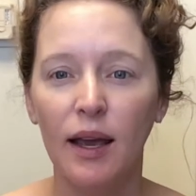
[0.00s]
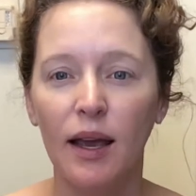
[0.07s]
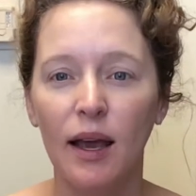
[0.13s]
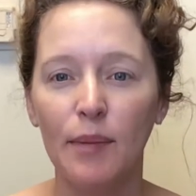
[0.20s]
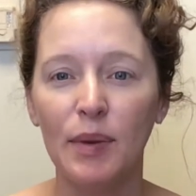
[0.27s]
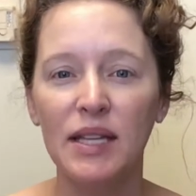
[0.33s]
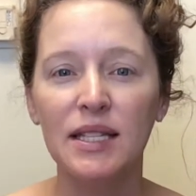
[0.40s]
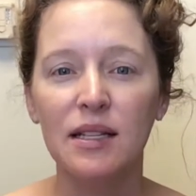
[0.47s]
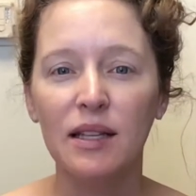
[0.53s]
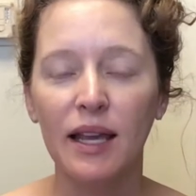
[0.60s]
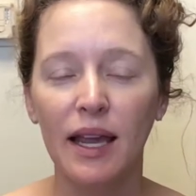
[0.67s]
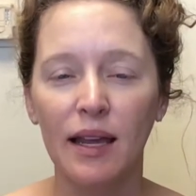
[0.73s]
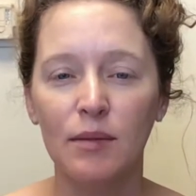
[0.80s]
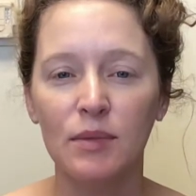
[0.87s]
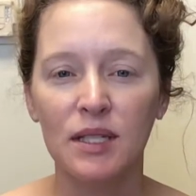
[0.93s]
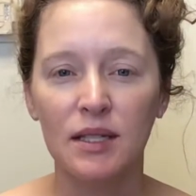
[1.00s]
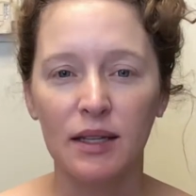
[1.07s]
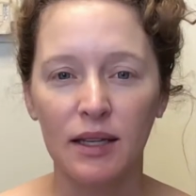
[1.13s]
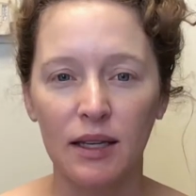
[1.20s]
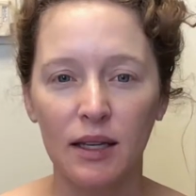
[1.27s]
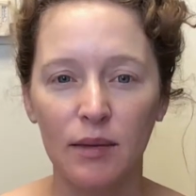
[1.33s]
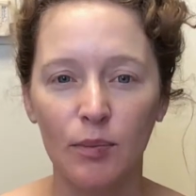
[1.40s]
It basically aims to
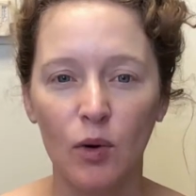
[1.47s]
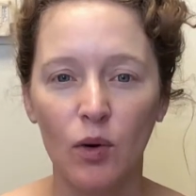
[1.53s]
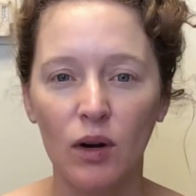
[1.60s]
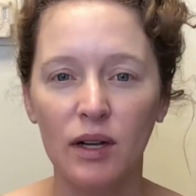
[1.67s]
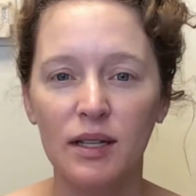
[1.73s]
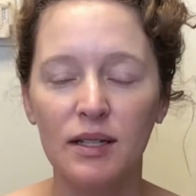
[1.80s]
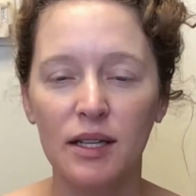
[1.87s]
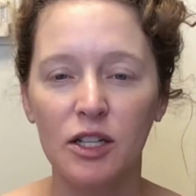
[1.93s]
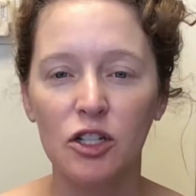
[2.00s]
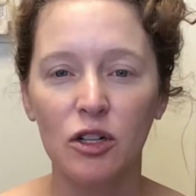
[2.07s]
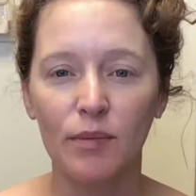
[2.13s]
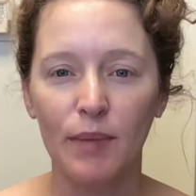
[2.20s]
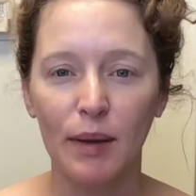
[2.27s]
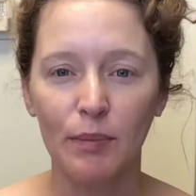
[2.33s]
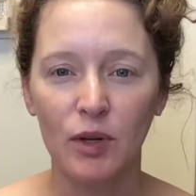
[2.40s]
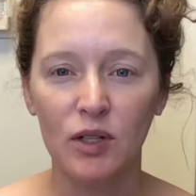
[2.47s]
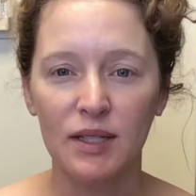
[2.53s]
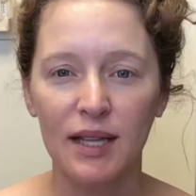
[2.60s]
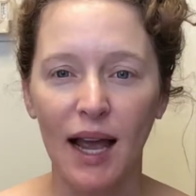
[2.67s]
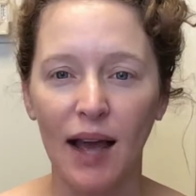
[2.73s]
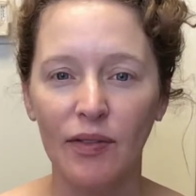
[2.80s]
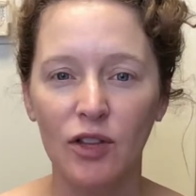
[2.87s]
keep organizational members
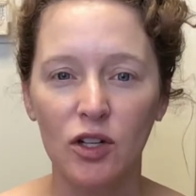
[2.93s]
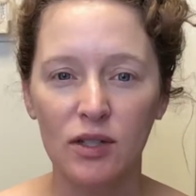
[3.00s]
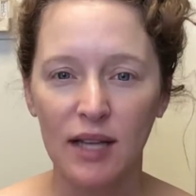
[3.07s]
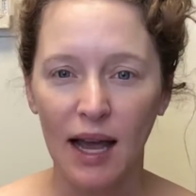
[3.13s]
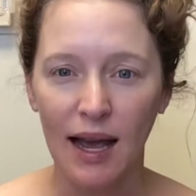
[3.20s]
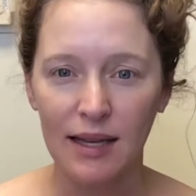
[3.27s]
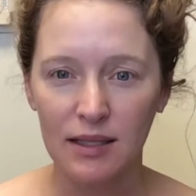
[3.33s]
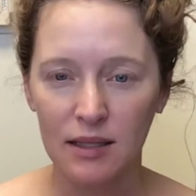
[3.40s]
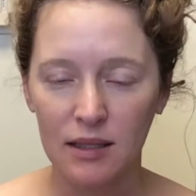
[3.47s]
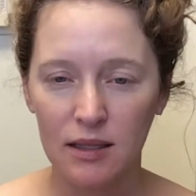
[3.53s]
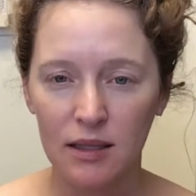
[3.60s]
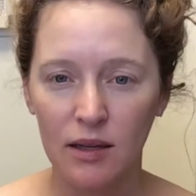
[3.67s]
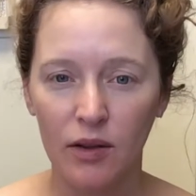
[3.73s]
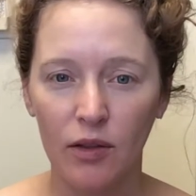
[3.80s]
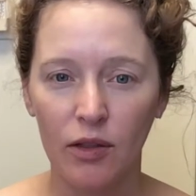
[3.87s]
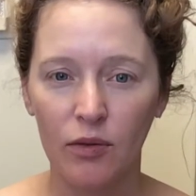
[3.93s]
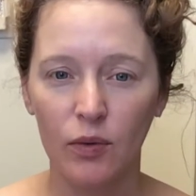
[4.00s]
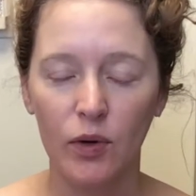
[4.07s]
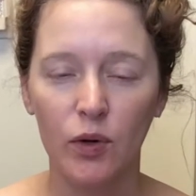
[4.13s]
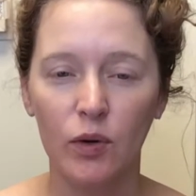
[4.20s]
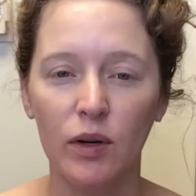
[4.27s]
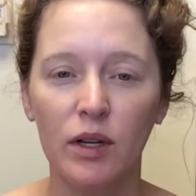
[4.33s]
at their tasks
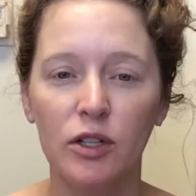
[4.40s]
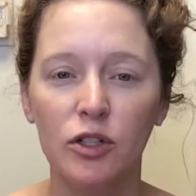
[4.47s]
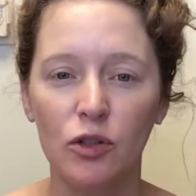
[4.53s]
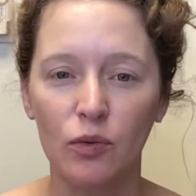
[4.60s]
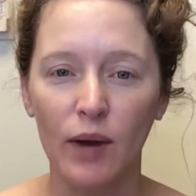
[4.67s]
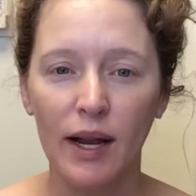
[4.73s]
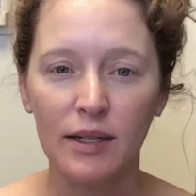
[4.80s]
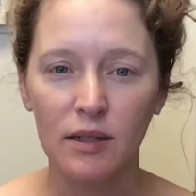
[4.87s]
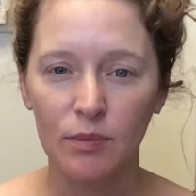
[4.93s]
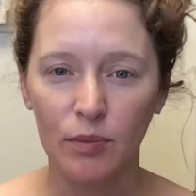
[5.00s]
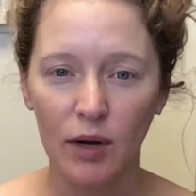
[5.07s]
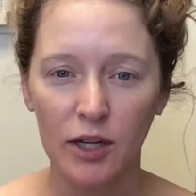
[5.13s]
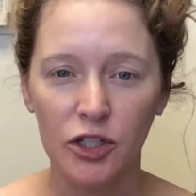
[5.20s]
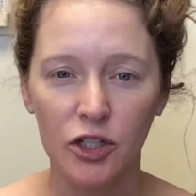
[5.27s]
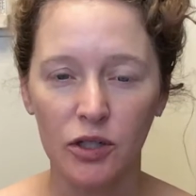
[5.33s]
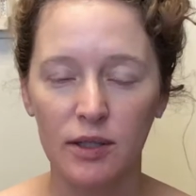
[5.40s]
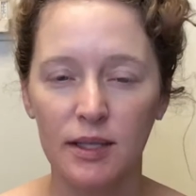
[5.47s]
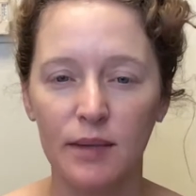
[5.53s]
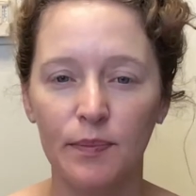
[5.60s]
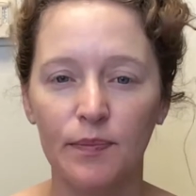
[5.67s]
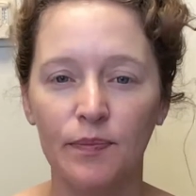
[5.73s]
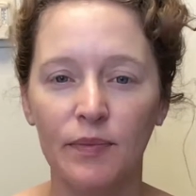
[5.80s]
through direct pressures.
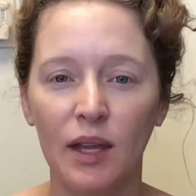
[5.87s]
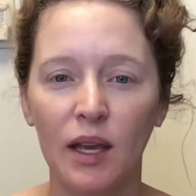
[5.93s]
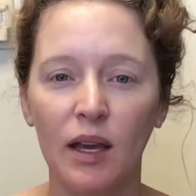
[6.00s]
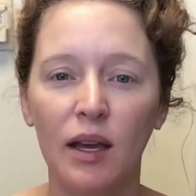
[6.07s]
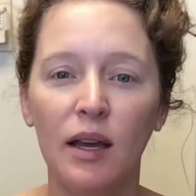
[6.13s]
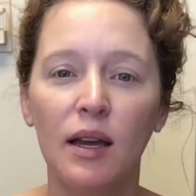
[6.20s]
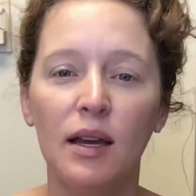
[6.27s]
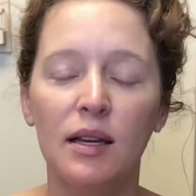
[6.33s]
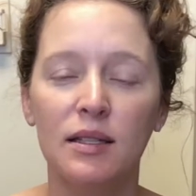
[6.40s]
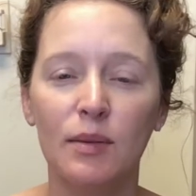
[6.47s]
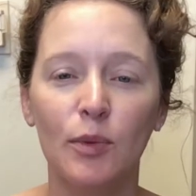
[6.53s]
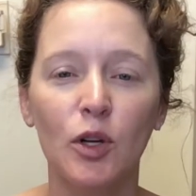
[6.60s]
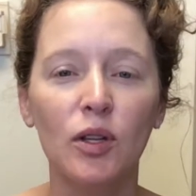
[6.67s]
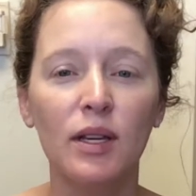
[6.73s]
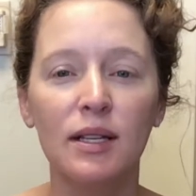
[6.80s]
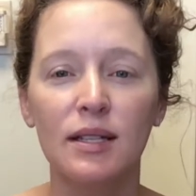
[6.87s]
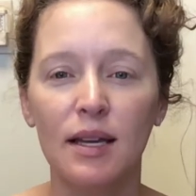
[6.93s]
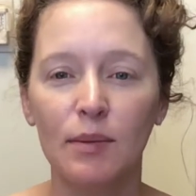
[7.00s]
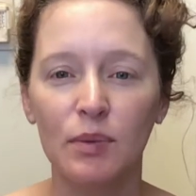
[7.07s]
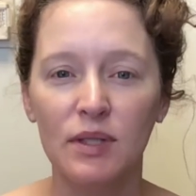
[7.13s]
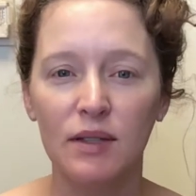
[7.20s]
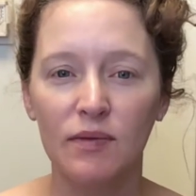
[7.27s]
Some early
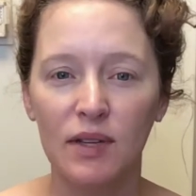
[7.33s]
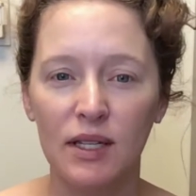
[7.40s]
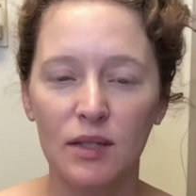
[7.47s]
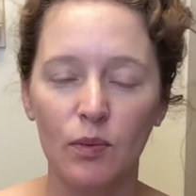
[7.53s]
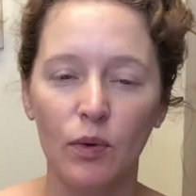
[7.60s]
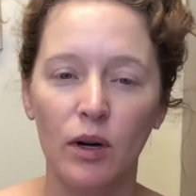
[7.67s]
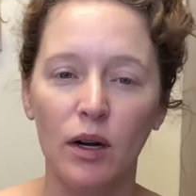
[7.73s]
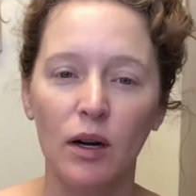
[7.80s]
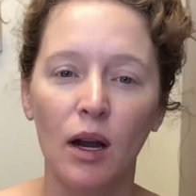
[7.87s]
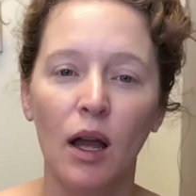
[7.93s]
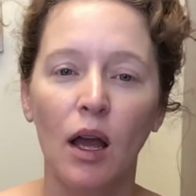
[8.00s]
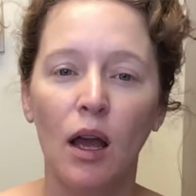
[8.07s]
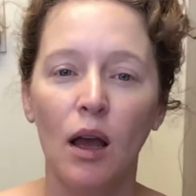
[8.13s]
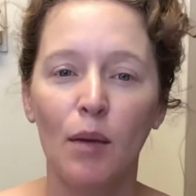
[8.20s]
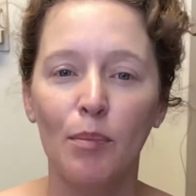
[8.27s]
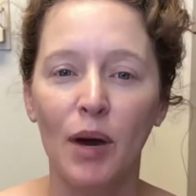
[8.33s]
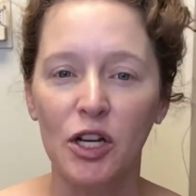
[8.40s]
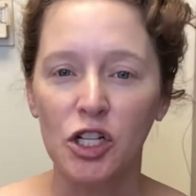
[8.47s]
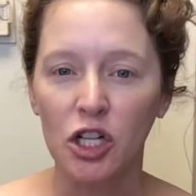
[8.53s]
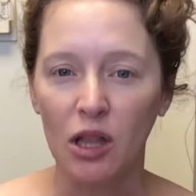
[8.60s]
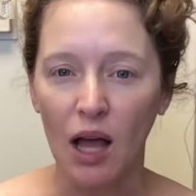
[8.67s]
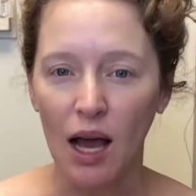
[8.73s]
examples of this were
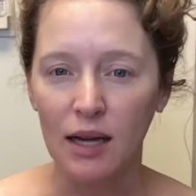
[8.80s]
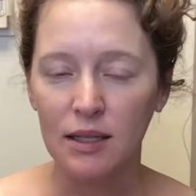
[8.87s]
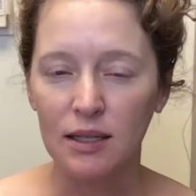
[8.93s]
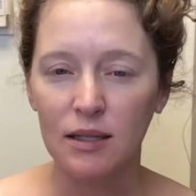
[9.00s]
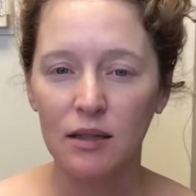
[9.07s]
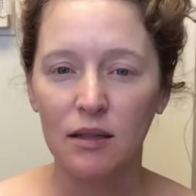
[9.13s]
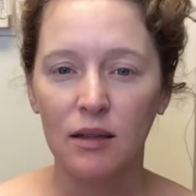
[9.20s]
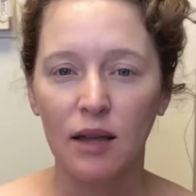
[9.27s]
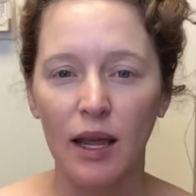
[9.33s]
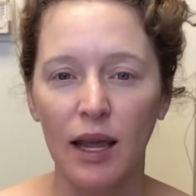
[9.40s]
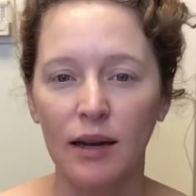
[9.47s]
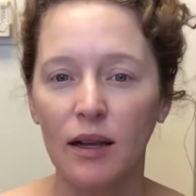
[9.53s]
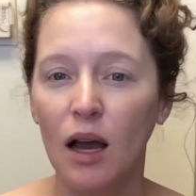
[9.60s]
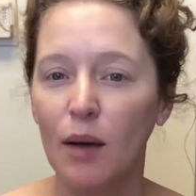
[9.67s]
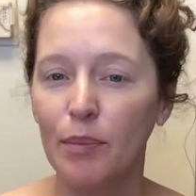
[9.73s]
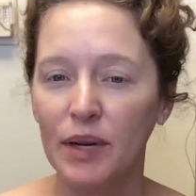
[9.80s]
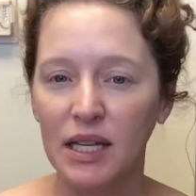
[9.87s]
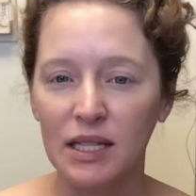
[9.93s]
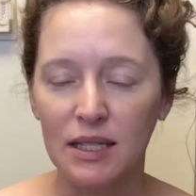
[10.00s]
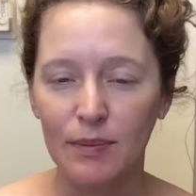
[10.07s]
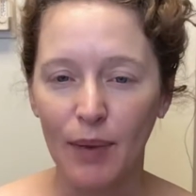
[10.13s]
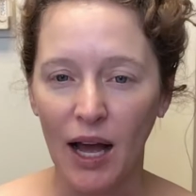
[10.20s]
punch clocks and company
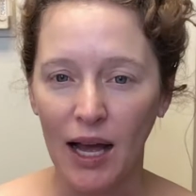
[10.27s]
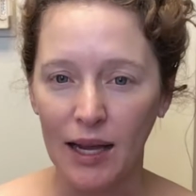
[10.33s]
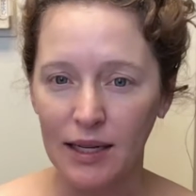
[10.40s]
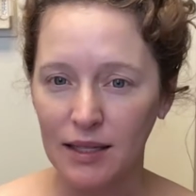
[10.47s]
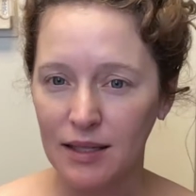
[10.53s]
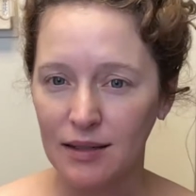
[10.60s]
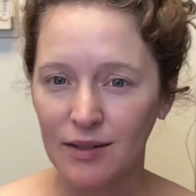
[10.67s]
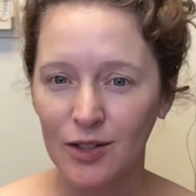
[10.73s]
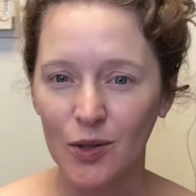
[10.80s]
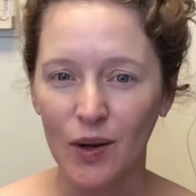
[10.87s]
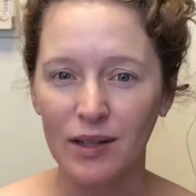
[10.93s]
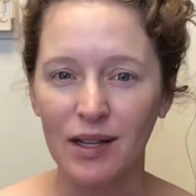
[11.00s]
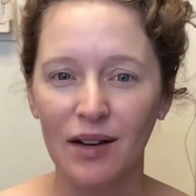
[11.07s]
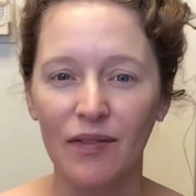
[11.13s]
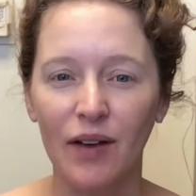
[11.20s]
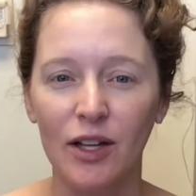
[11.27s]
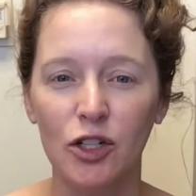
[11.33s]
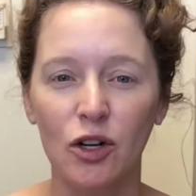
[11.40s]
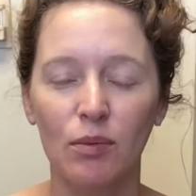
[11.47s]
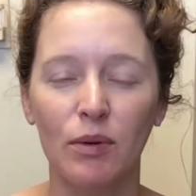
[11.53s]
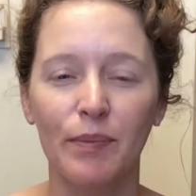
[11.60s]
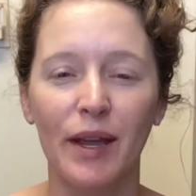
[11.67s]
spies to identify
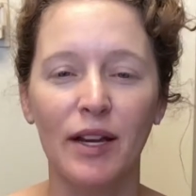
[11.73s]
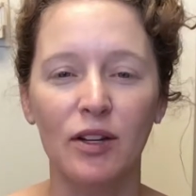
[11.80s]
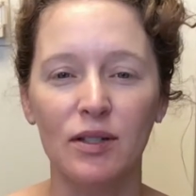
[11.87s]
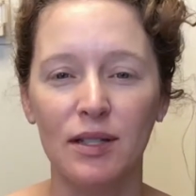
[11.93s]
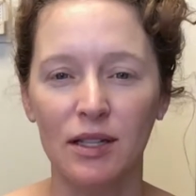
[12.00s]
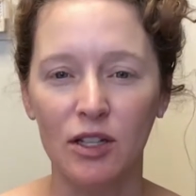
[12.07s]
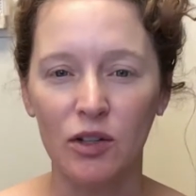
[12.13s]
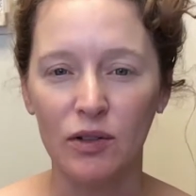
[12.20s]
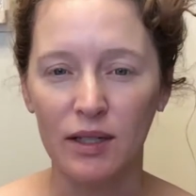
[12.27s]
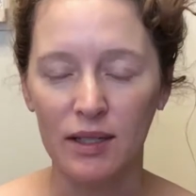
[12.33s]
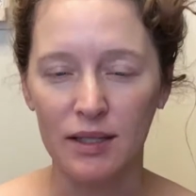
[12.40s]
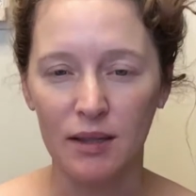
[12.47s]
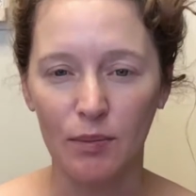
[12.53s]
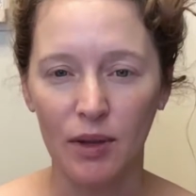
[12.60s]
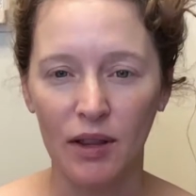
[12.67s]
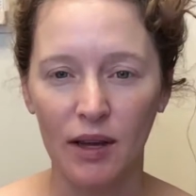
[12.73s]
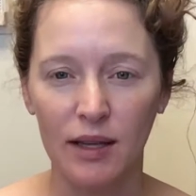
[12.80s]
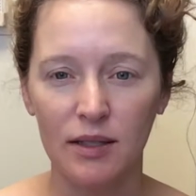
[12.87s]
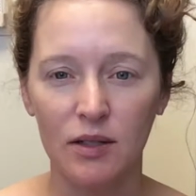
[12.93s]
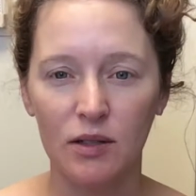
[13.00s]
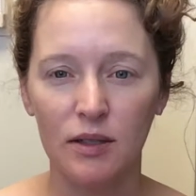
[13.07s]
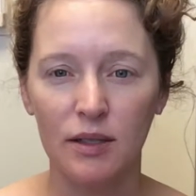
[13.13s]
troublemakers and union
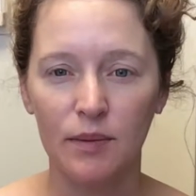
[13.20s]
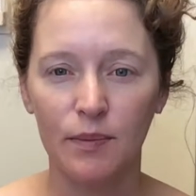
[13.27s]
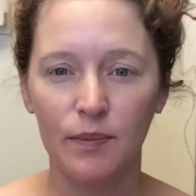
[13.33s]
sympathizers.